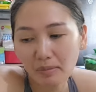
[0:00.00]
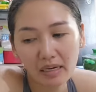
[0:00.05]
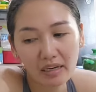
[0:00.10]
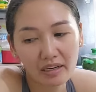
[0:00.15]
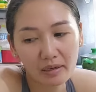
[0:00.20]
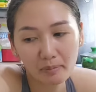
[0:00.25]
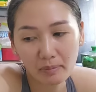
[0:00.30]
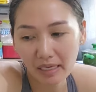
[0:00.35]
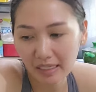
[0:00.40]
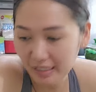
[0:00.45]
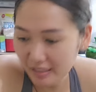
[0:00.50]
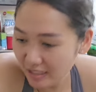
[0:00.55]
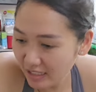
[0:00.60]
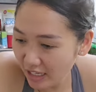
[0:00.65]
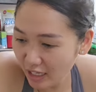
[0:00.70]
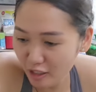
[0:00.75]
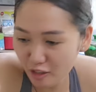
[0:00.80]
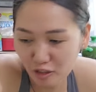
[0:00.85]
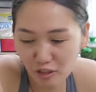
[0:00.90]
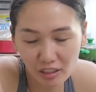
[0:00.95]
my
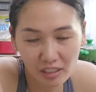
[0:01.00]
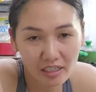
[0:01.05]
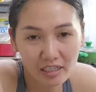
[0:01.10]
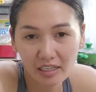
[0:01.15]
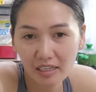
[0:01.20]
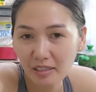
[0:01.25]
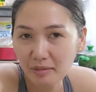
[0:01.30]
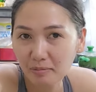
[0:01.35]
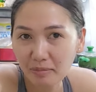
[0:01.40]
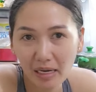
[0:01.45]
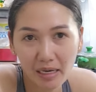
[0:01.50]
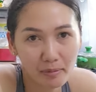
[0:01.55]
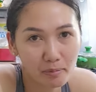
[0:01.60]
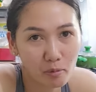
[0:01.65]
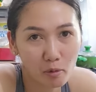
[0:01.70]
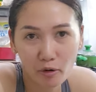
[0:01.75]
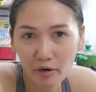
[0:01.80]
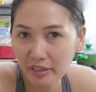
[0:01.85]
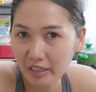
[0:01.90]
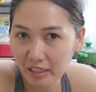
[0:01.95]
meditation, my
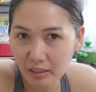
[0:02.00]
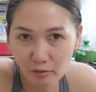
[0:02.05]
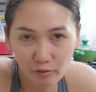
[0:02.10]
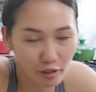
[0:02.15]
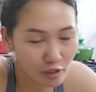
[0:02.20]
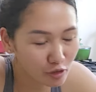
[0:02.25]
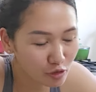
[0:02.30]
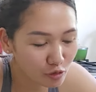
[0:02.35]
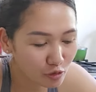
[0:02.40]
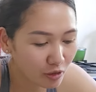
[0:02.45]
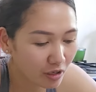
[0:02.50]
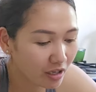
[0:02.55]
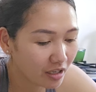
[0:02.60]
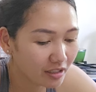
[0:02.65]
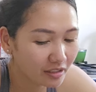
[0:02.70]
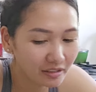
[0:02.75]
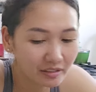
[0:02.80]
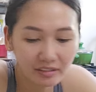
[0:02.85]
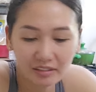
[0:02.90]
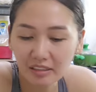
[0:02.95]
morning
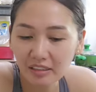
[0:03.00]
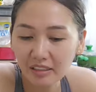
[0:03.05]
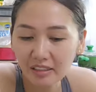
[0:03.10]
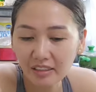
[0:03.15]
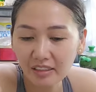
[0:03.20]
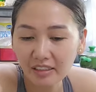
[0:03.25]
ritual.